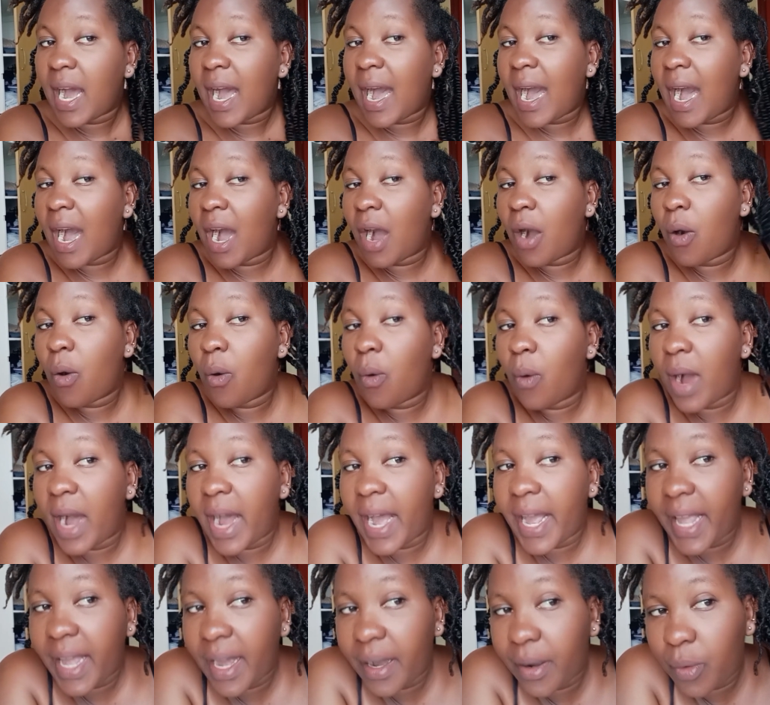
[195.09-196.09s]
how
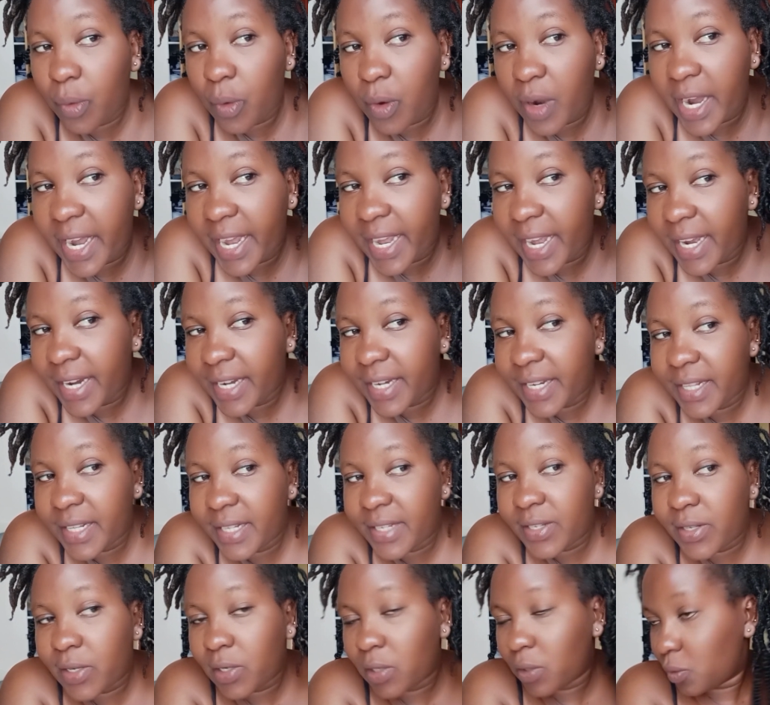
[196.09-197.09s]
I acquired
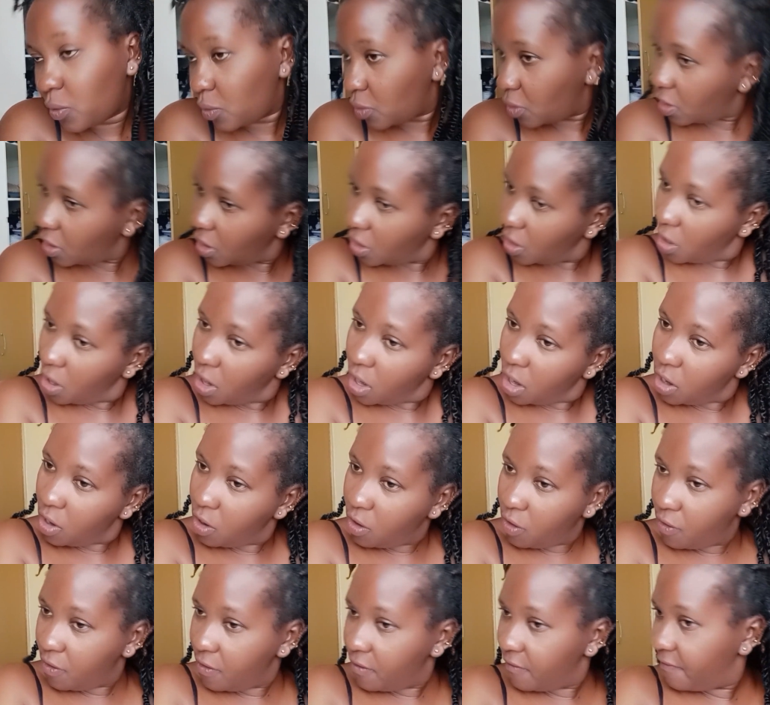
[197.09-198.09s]
this look
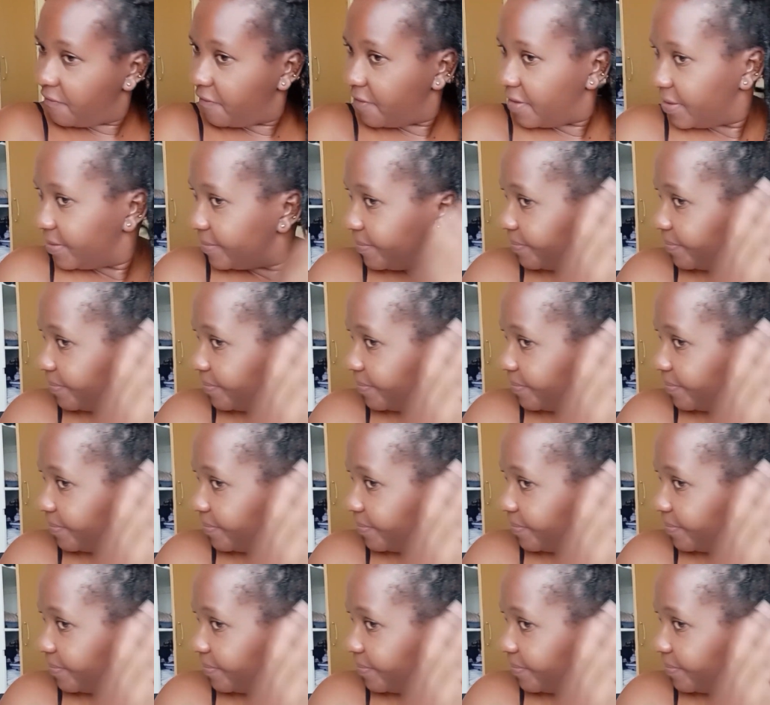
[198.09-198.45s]
of